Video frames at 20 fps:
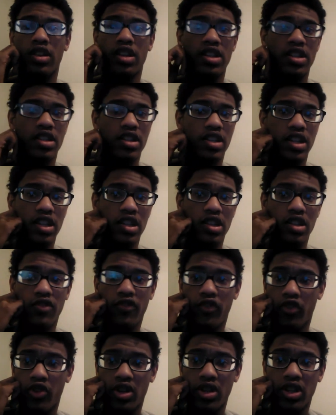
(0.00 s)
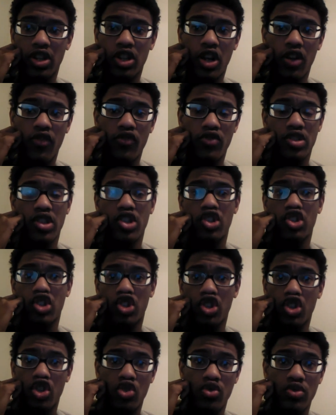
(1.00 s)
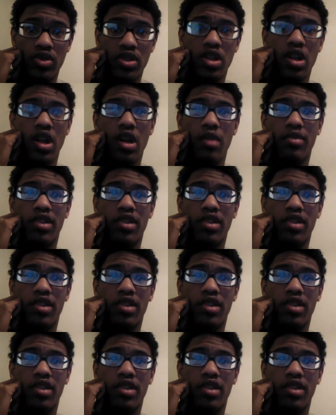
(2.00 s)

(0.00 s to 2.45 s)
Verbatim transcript: Let's get a friendly conversation going